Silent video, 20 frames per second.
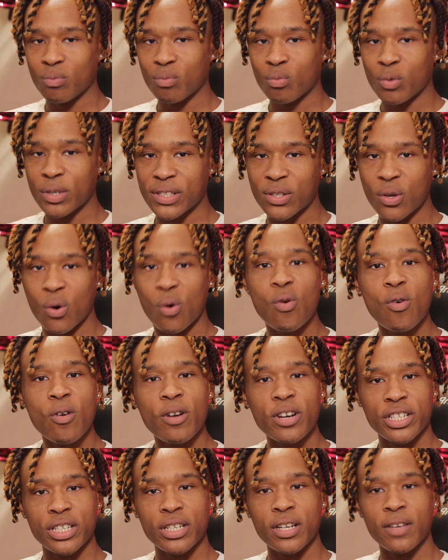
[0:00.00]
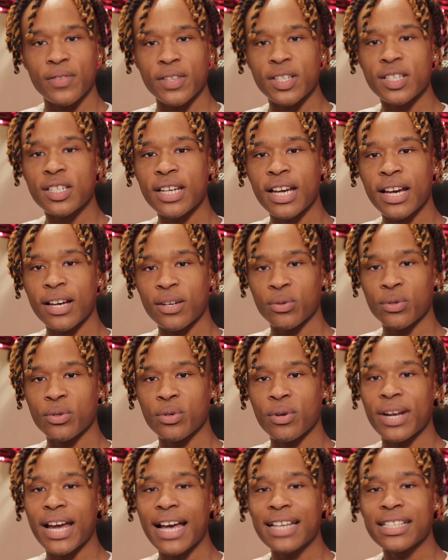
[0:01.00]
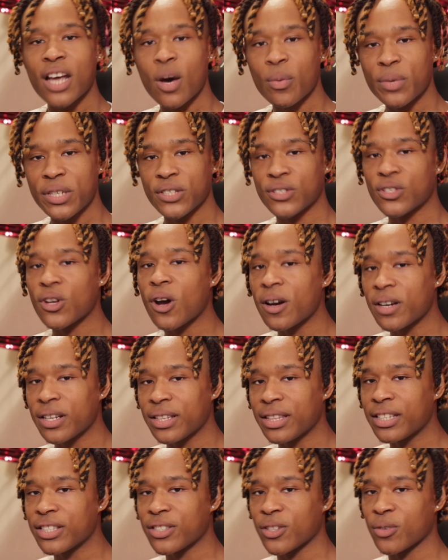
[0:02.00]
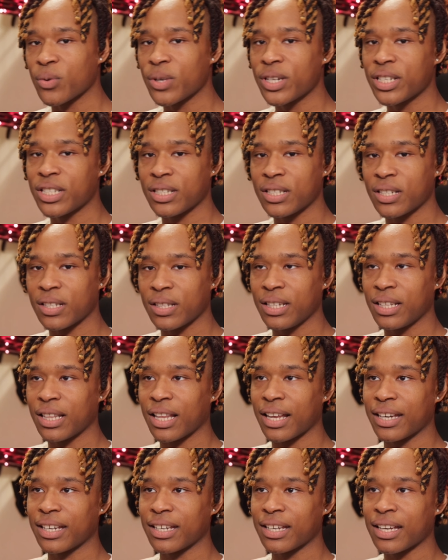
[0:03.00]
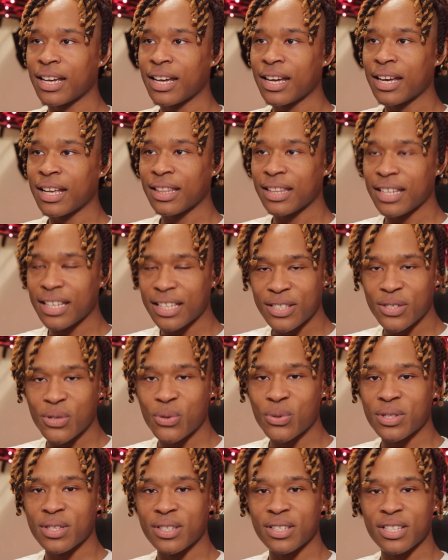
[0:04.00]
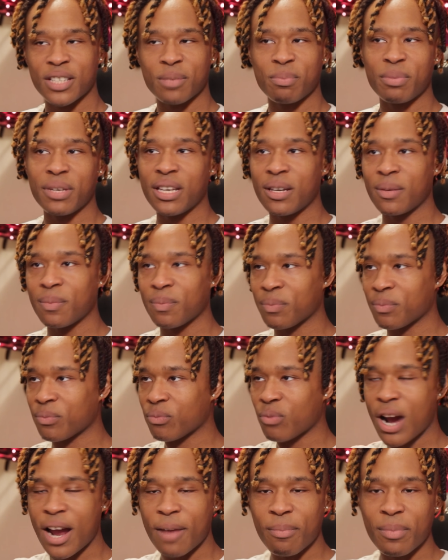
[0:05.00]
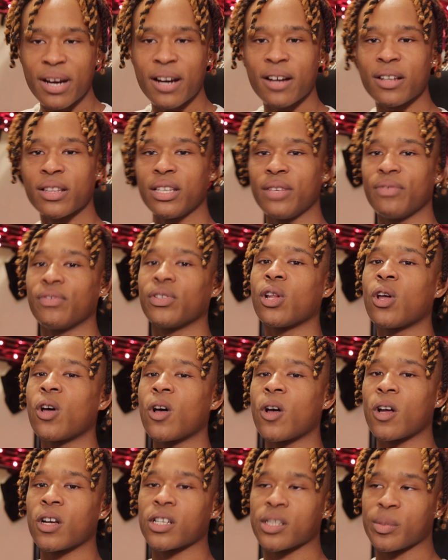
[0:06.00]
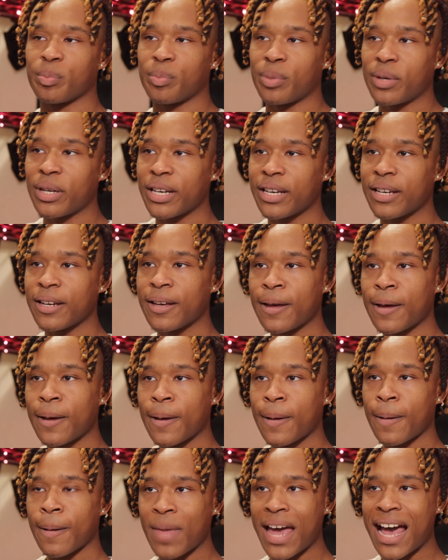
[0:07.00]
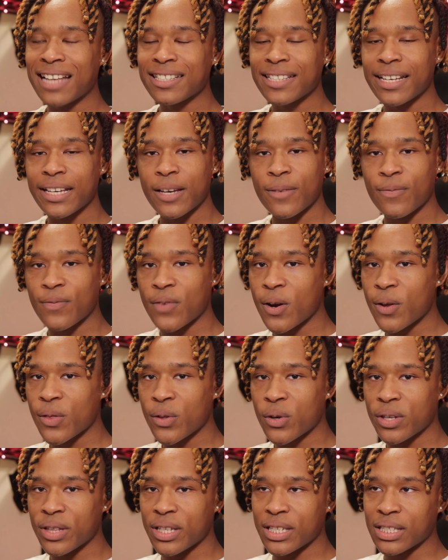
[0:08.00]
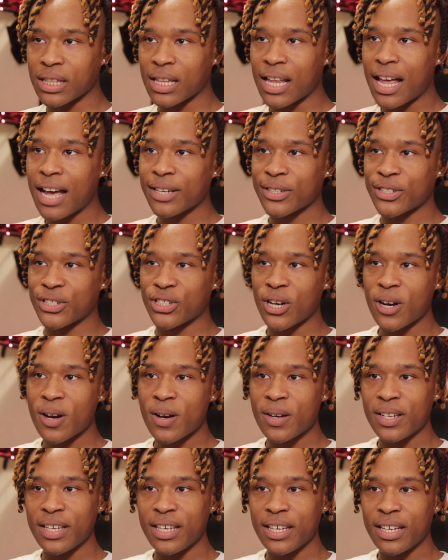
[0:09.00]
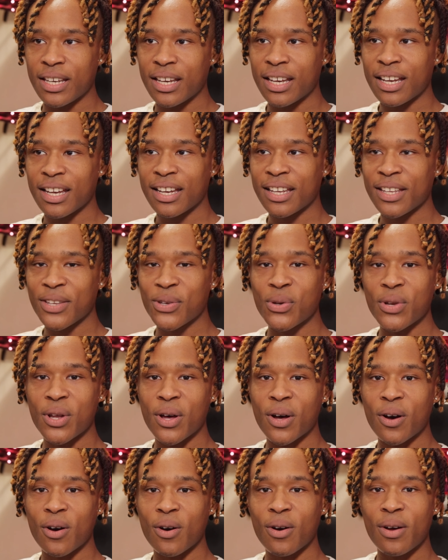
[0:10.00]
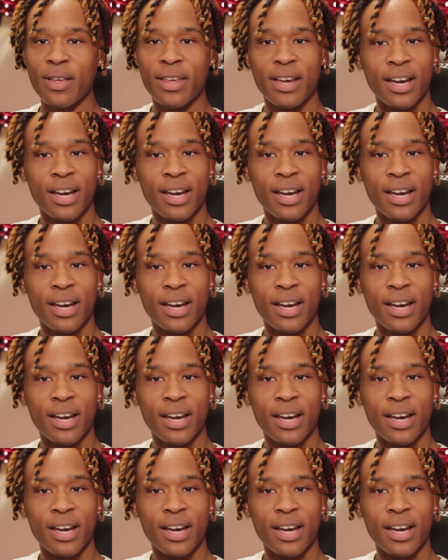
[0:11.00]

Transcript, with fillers: was the origin of this channel. You know, that's how we started this originally. Like this used to just be primarily vlogs, but as I get further in this lock journey, you know,